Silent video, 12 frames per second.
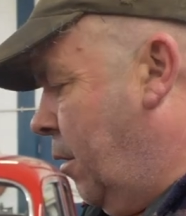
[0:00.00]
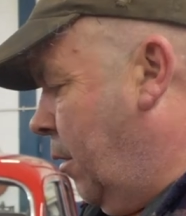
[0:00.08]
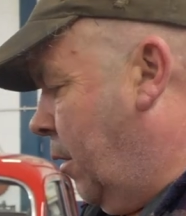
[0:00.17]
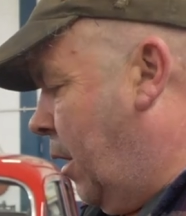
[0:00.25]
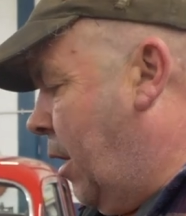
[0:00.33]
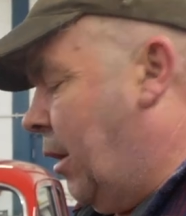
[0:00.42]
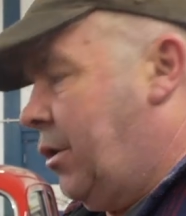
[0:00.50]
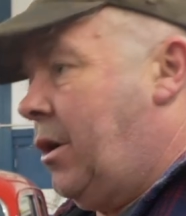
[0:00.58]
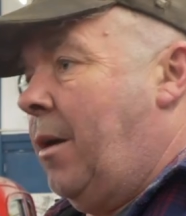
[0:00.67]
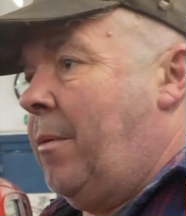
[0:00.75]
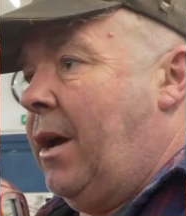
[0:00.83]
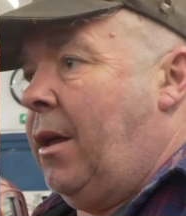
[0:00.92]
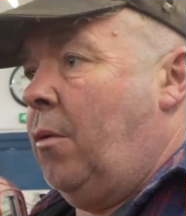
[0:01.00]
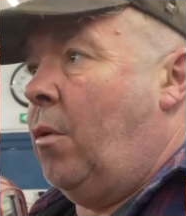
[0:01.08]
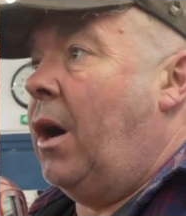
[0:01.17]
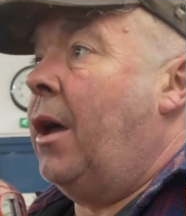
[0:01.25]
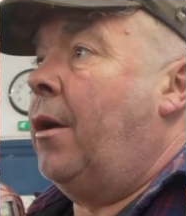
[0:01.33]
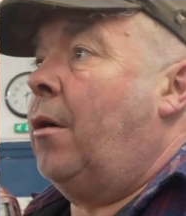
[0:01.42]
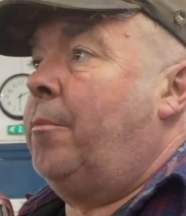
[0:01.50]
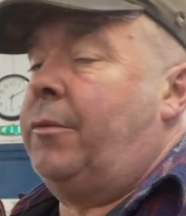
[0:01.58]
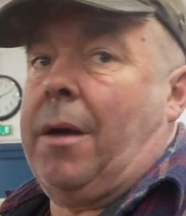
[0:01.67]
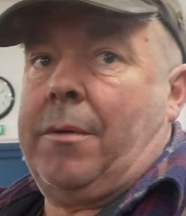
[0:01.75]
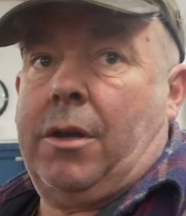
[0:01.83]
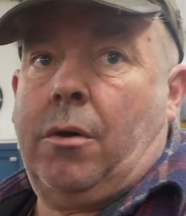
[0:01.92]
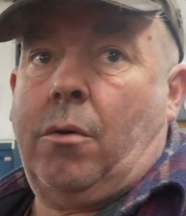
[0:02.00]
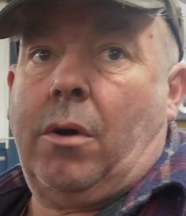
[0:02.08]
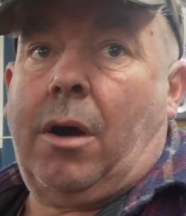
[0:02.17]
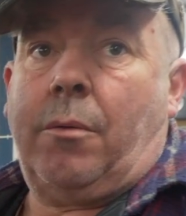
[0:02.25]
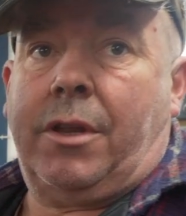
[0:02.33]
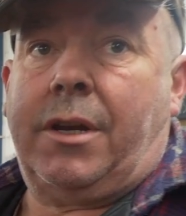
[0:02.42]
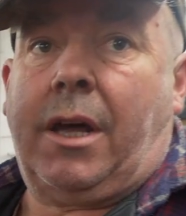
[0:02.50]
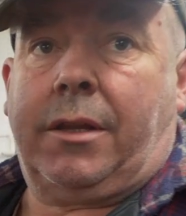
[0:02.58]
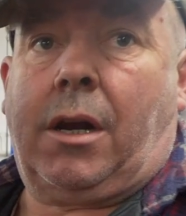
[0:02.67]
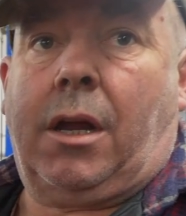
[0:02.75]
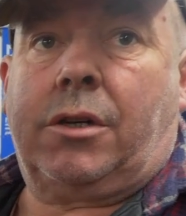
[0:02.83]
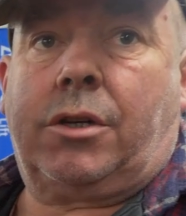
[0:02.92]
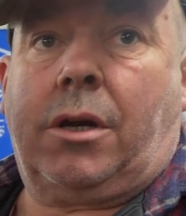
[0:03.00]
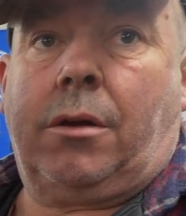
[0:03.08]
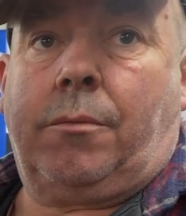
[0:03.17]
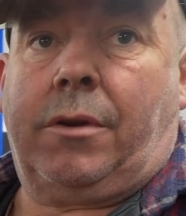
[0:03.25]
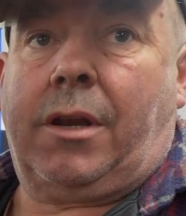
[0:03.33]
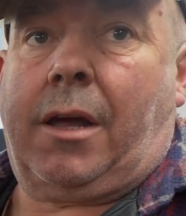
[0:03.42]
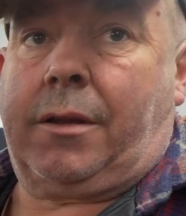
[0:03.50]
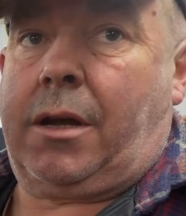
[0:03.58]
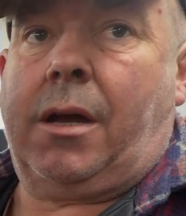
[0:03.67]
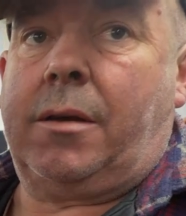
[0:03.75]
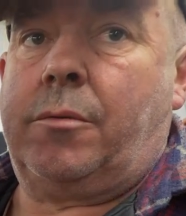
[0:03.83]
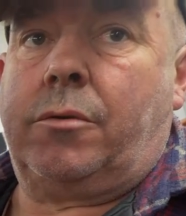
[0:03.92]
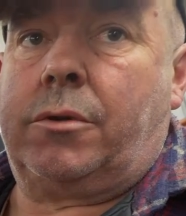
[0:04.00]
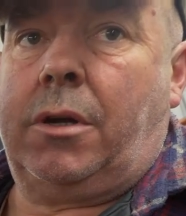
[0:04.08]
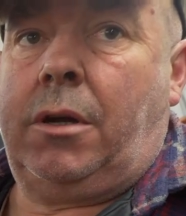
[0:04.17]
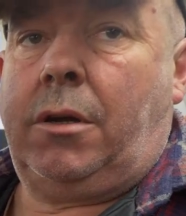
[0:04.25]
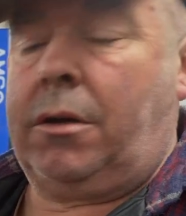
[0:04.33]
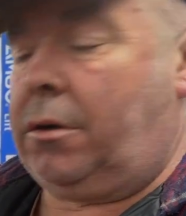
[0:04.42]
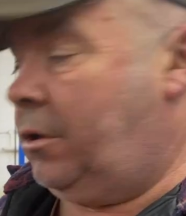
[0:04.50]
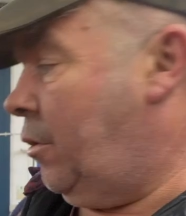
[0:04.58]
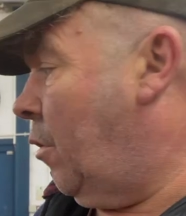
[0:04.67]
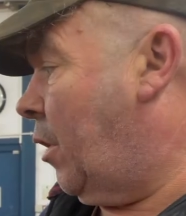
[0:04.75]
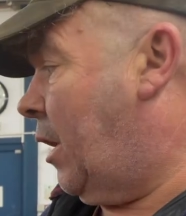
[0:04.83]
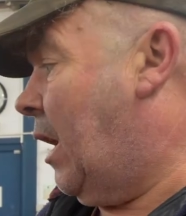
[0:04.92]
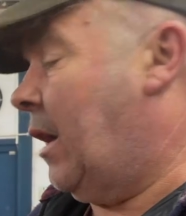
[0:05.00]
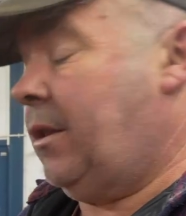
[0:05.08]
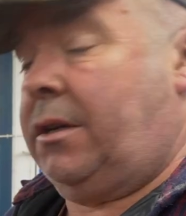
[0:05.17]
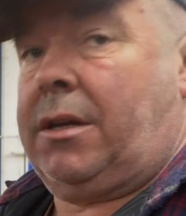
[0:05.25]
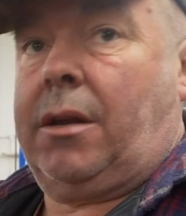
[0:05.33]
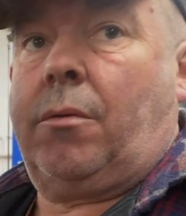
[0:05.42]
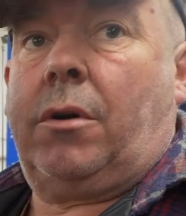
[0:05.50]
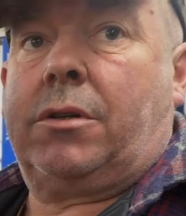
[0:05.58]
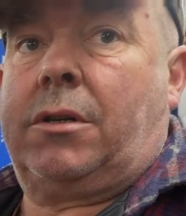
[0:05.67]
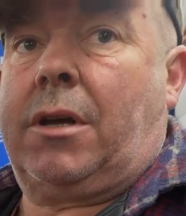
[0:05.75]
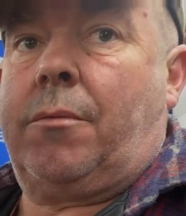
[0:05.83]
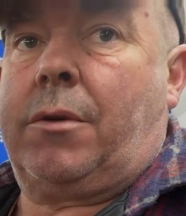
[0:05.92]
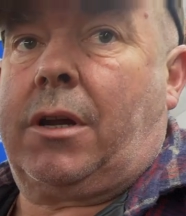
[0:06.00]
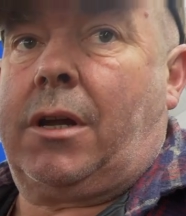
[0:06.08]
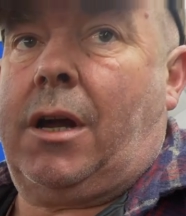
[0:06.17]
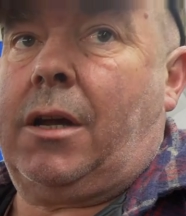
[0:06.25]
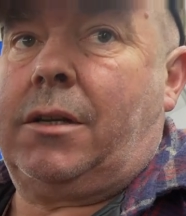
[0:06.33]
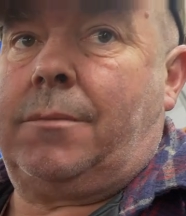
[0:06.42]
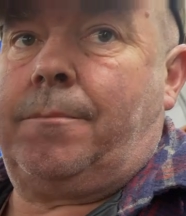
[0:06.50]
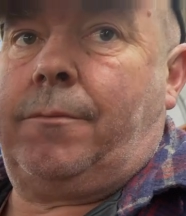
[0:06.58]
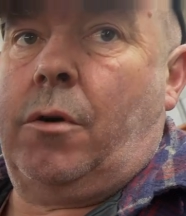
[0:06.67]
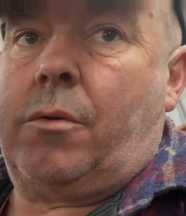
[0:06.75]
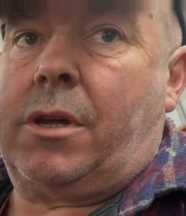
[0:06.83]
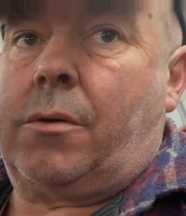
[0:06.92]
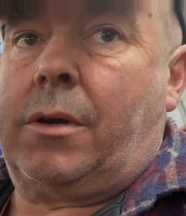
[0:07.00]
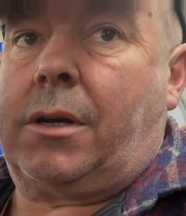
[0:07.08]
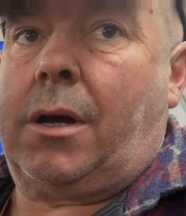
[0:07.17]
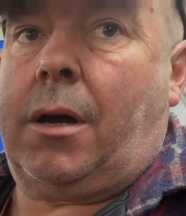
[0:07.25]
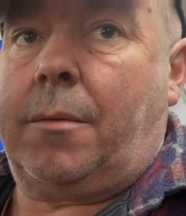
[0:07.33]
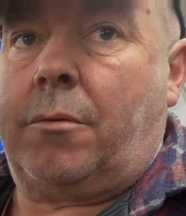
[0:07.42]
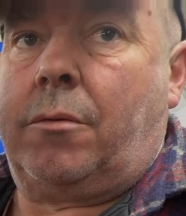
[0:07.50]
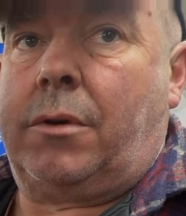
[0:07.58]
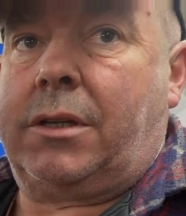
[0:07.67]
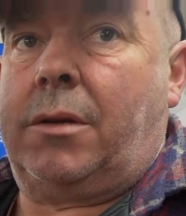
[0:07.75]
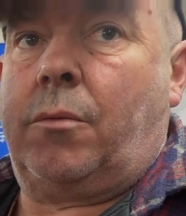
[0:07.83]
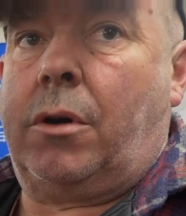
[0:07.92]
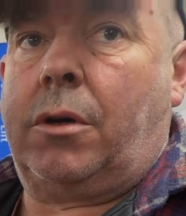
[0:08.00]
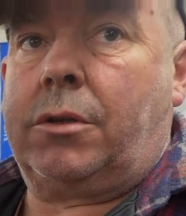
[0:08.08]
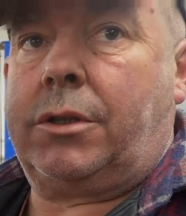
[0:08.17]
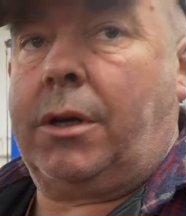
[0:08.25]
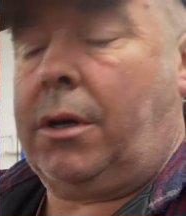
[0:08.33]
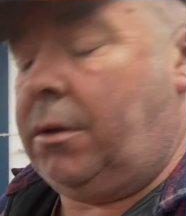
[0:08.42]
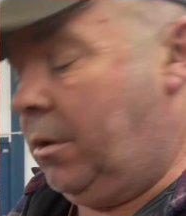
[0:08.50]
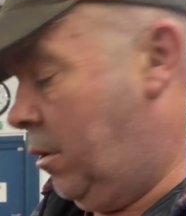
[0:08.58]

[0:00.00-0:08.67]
the clutch cable out of the way, and I'll dummy it all up with another clutch with other cables, because you've got to cut this, otherwise I don't want to cut his 40 quid cable unless it works, you know.